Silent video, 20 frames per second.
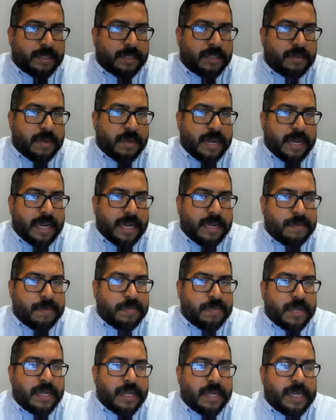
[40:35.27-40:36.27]
This may
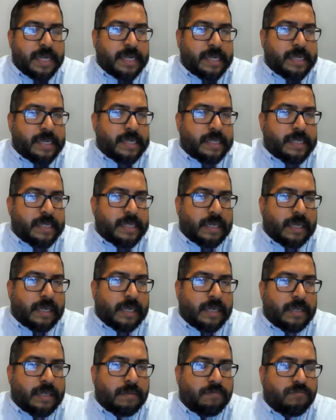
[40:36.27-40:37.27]
be
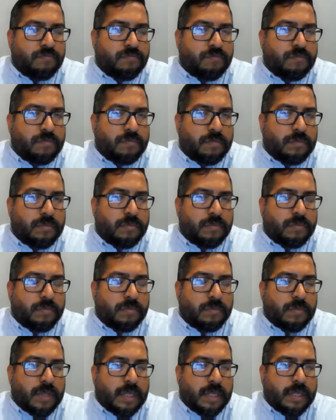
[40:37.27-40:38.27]

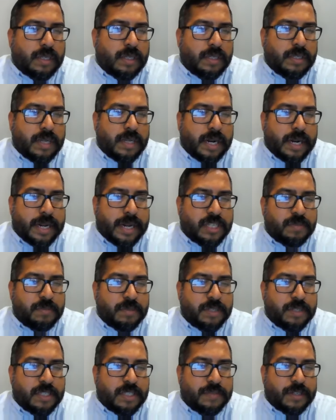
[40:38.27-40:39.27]
not as
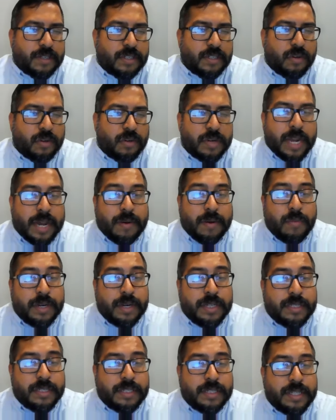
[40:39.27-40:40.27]
specific. So, oh yeah,
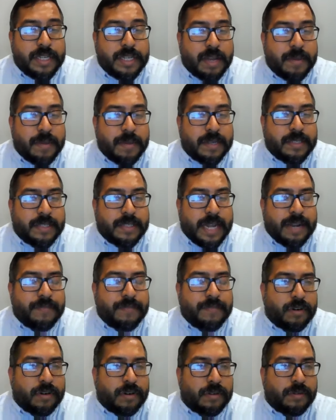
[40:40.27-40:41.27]
what does TMS
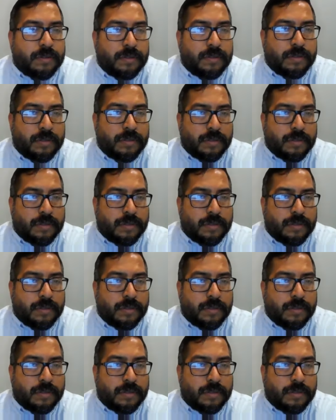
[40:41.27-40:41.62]
stand for?